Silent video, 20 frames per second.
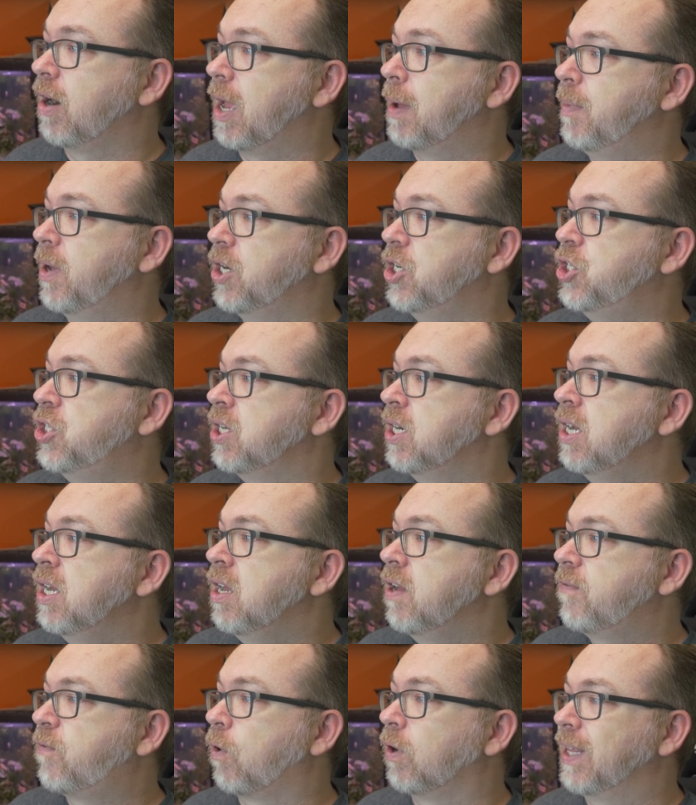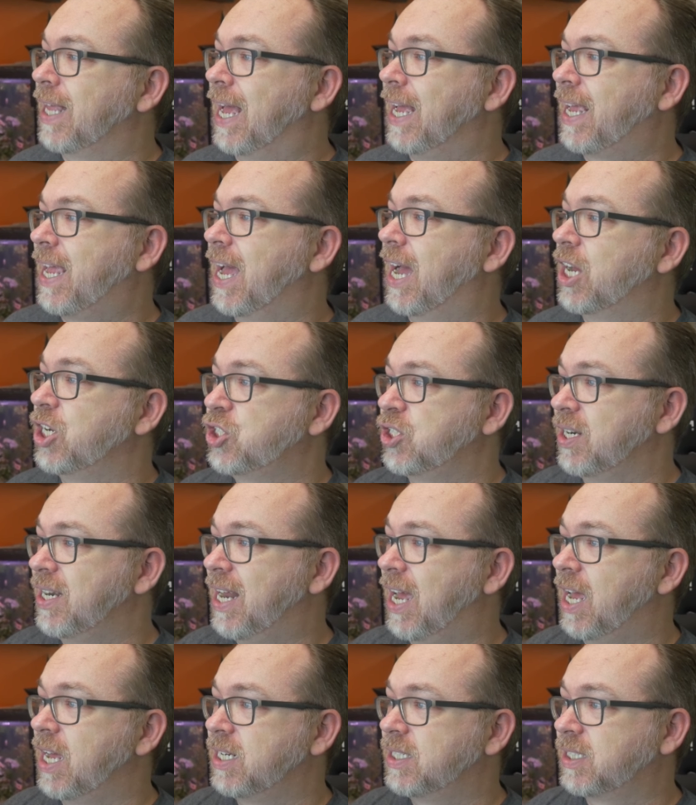image for lancache
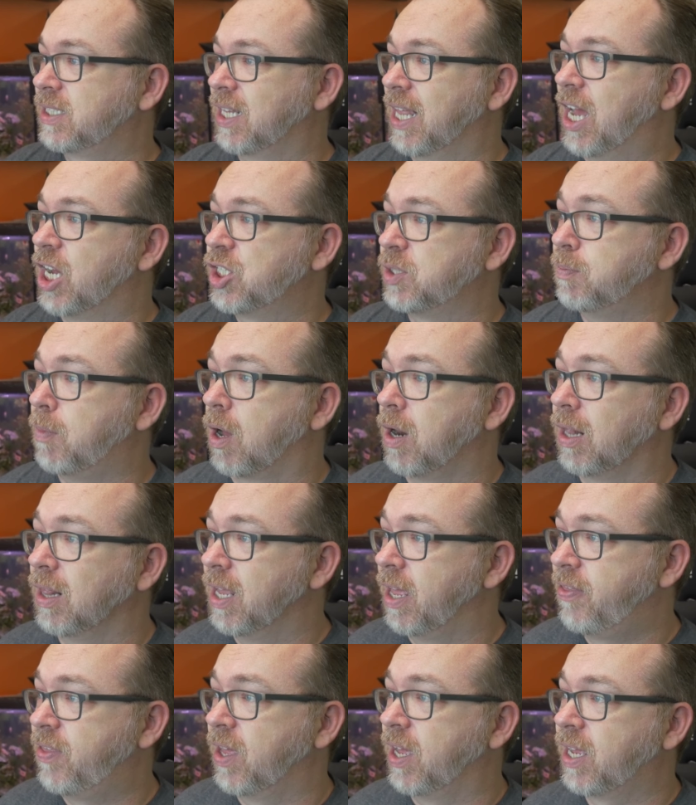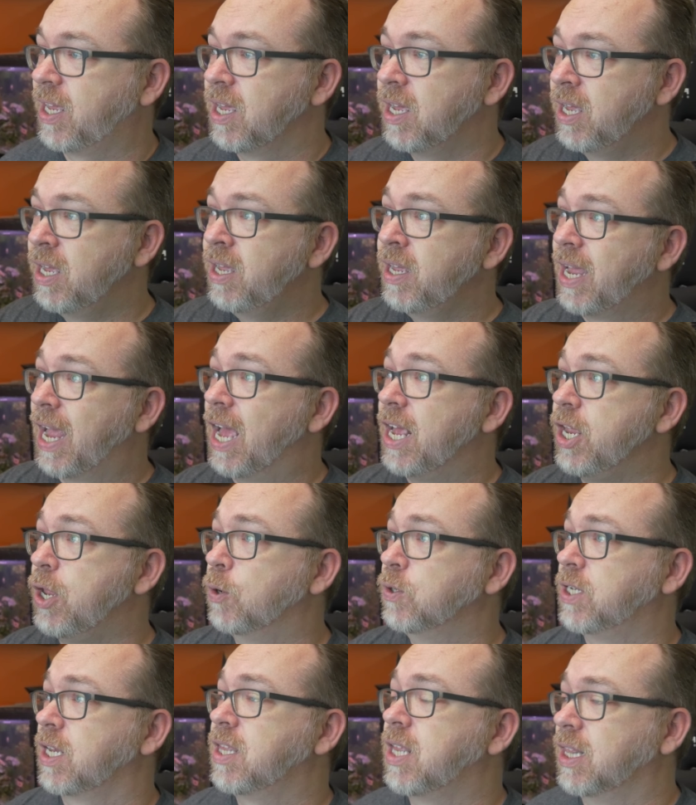net slash monolithic and
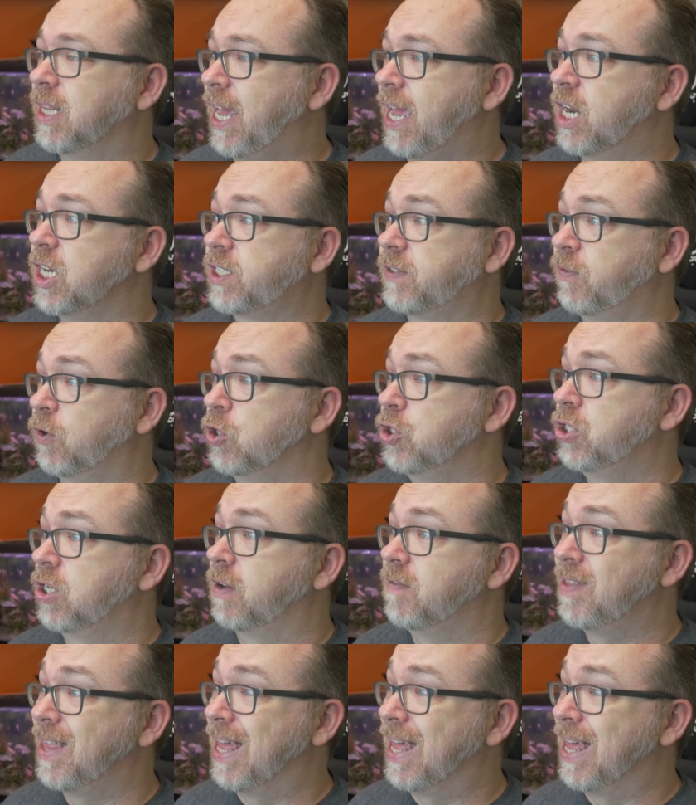using the latest version of